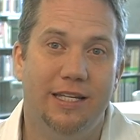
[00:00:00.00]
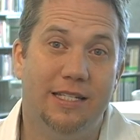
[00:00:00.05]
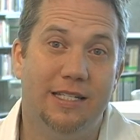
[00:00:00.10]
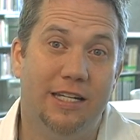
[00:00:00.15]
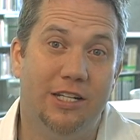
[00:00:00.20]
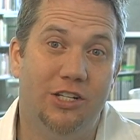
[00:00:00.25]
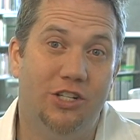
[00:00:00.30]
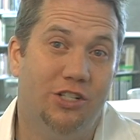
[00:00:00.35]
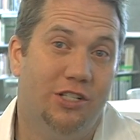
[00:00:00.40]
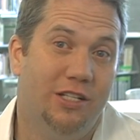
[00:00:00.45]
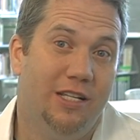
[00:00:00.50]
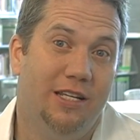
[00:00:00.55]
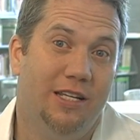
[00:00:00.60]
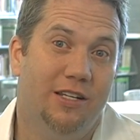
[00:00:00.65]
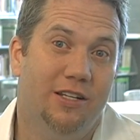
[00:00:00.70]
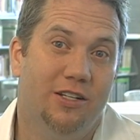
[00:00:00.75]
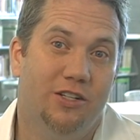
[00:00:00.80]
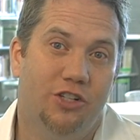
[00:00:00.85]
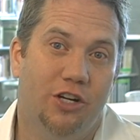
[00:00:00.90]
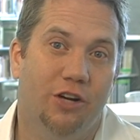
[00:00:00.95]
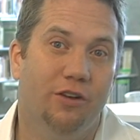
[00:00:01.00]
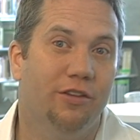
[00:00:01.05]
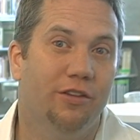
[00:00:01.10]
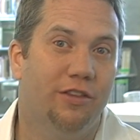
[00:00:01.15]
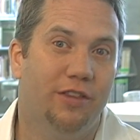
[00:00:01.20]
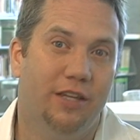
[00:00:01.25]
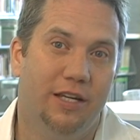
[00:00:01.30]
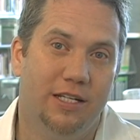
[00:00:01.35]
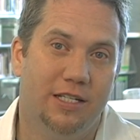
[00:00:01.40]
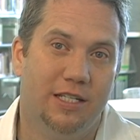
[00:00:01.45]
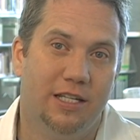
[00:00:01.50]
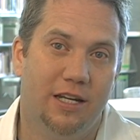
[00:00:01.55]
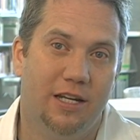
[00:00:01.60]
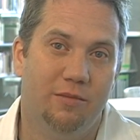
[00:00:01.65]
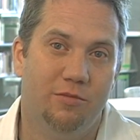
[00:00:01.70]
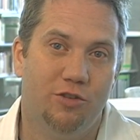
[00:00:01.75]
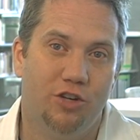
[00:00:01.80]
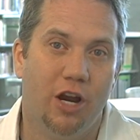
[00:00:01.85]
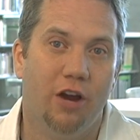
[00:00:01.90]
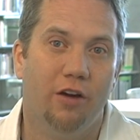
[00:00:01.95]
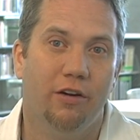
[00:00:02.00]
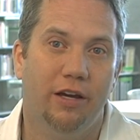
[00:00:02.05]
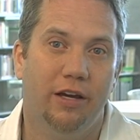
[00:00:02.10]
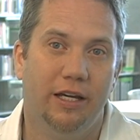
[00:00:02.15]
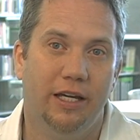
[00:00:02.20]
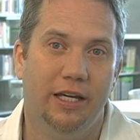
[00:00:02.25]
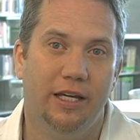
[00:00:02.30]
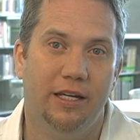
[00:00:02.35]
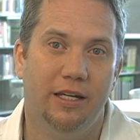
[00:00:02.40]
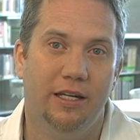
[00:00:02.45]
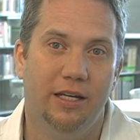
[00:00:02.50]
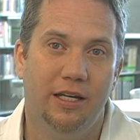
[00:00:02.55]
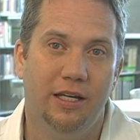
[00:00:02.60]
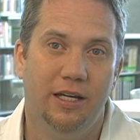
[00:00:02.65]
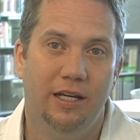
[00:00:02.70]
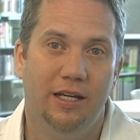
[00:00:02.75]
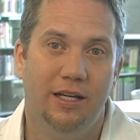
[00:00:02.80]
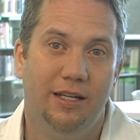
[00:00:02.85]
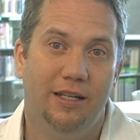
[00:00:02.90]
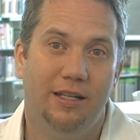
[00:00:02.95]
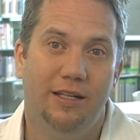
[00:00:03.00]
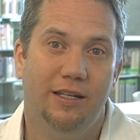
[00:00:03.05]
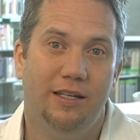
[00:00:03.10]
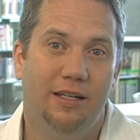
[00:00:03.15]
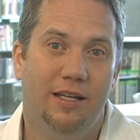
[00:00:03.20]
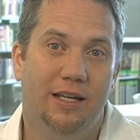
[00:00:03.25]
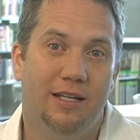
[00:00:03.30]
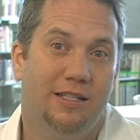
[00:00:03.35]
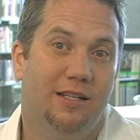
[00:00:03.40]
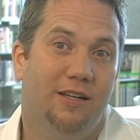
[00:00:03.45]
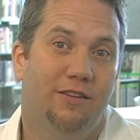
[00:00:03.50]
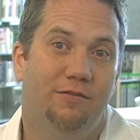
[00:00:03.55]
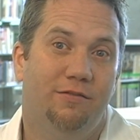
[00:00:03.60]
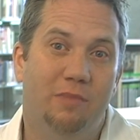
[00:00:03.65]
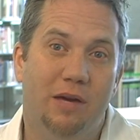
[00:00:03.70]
is I just need to share the things that I'm sharing. And as I've